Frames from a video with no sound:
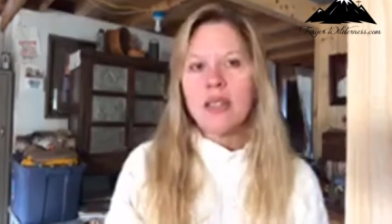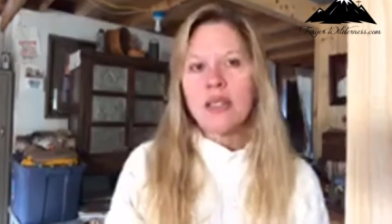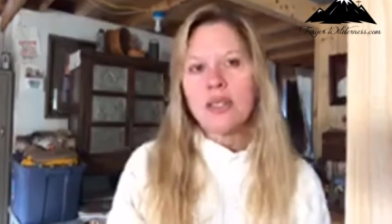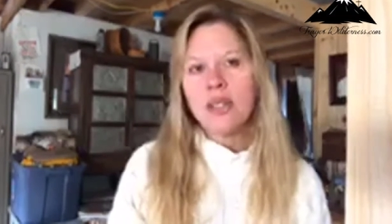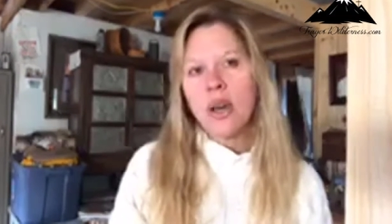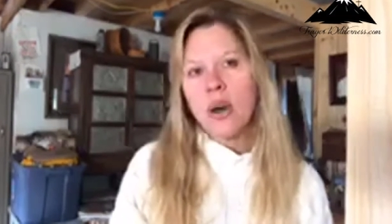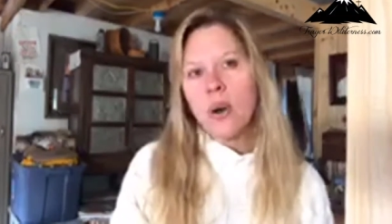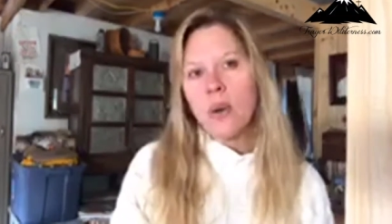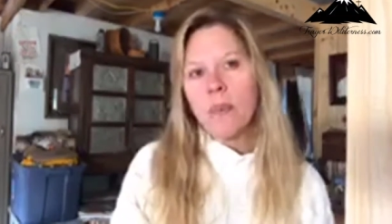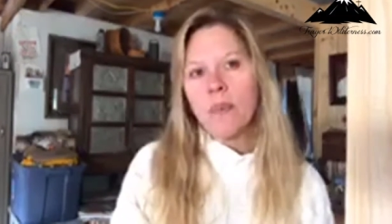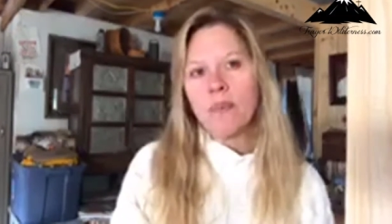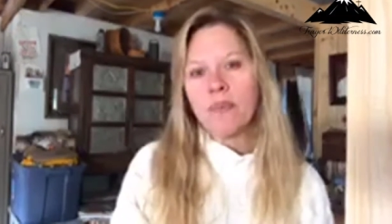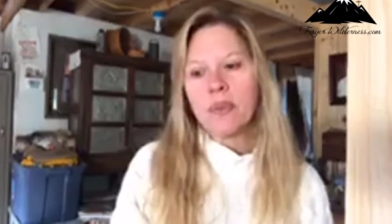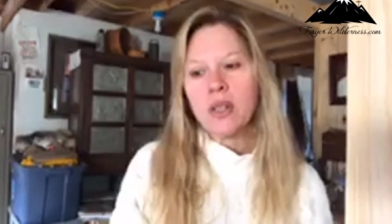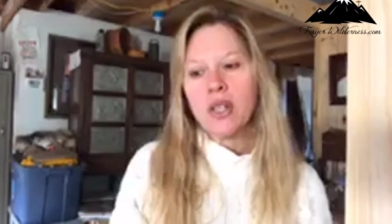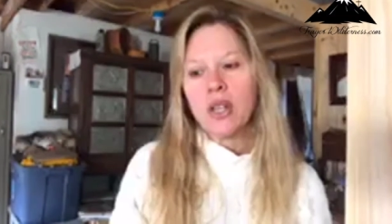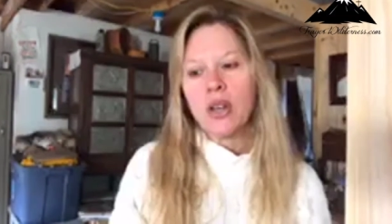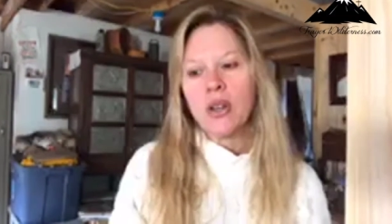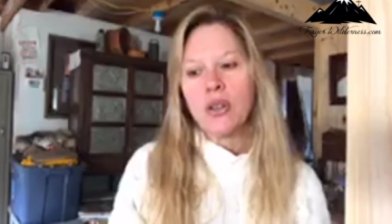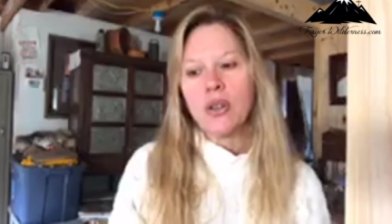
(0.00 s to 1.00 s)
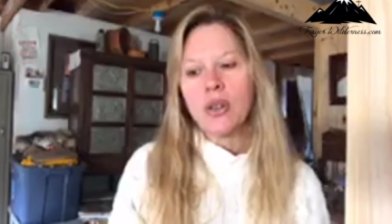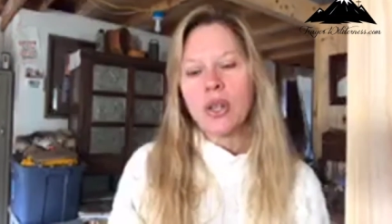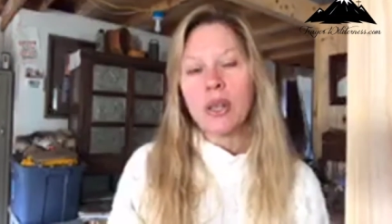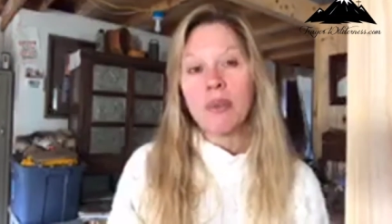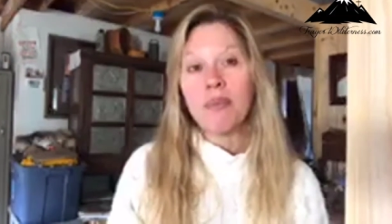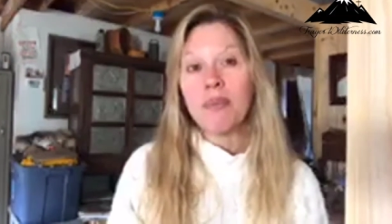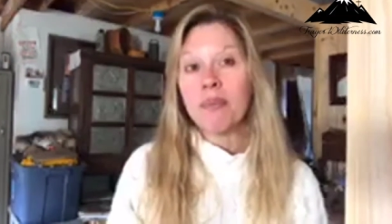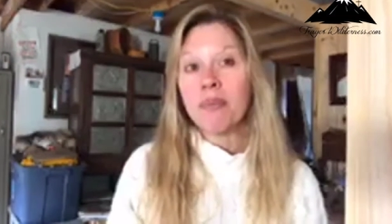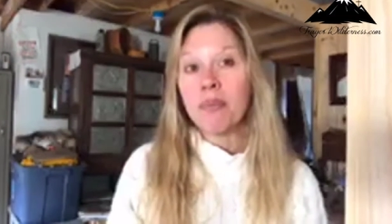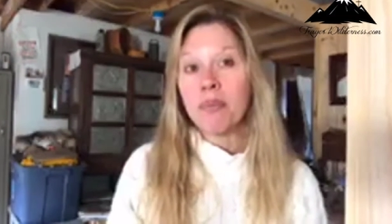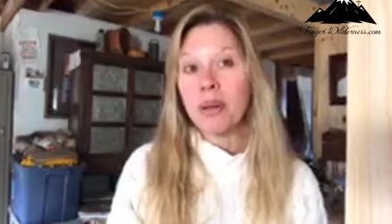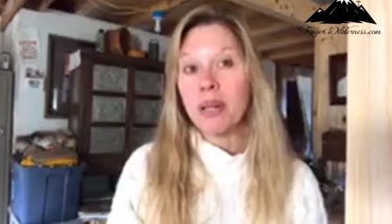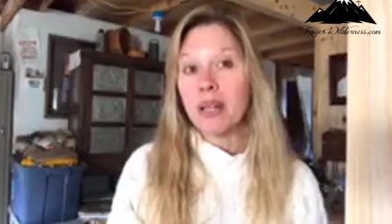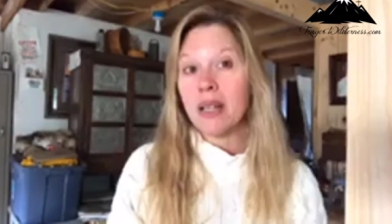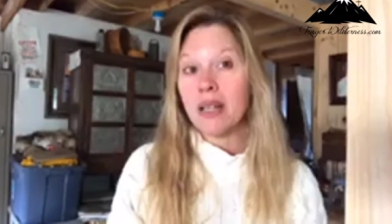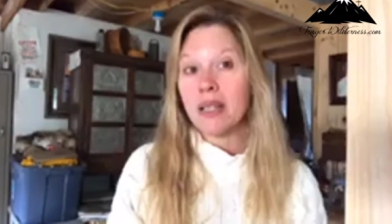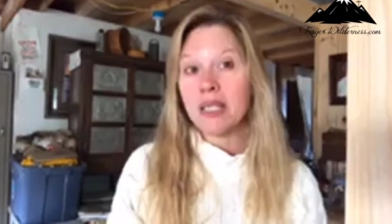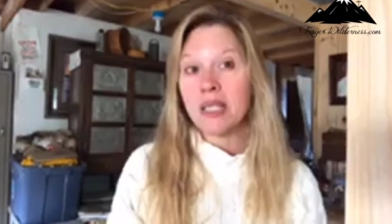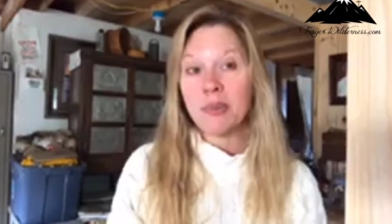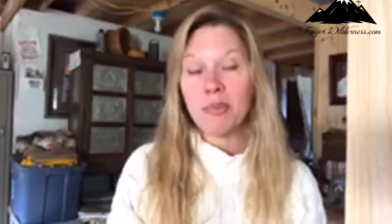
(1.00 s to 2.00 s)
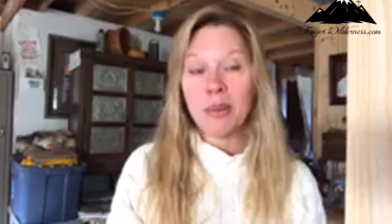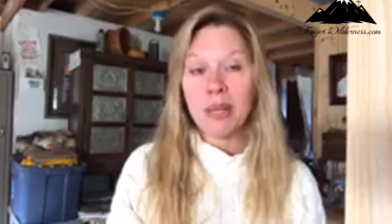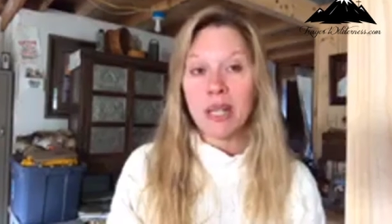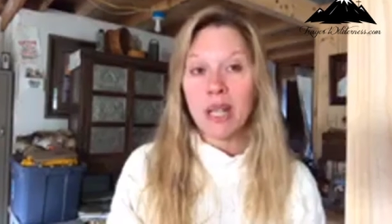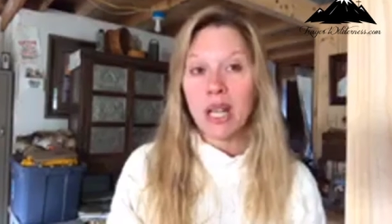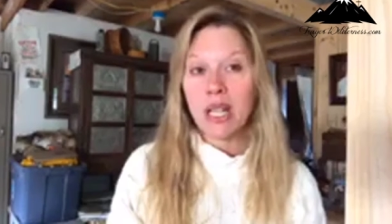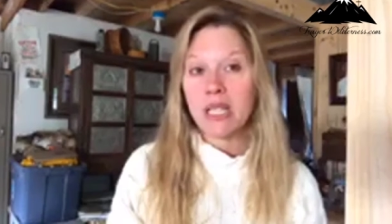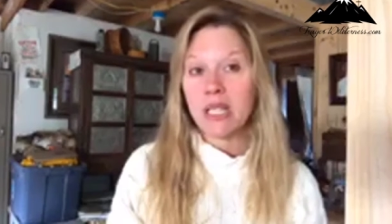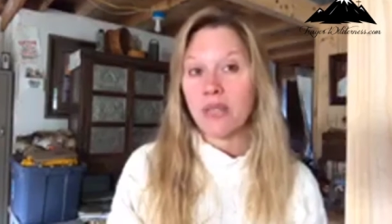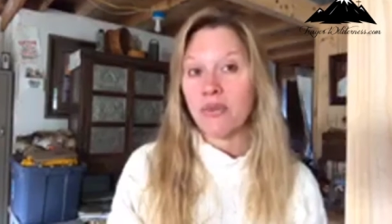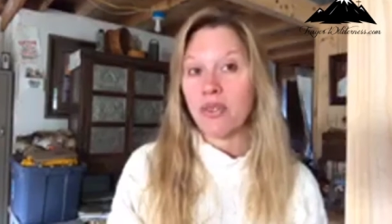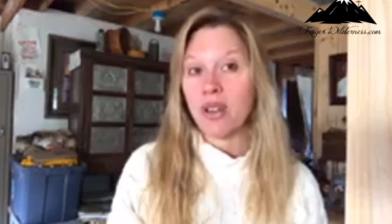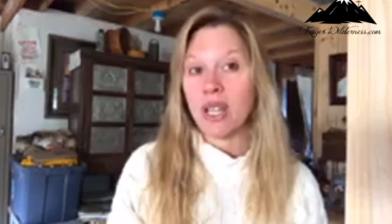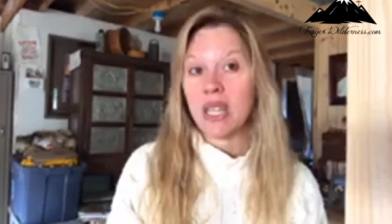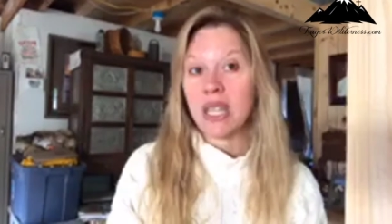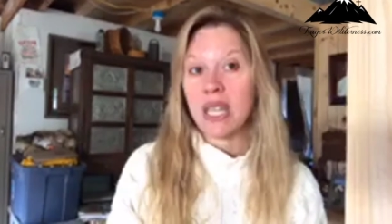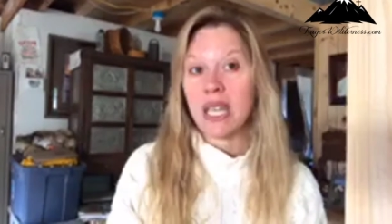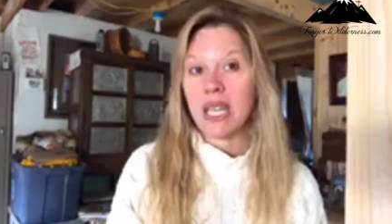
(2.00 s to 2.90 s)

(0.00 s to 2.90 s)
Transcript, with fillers: So, you know, you can put a spin on different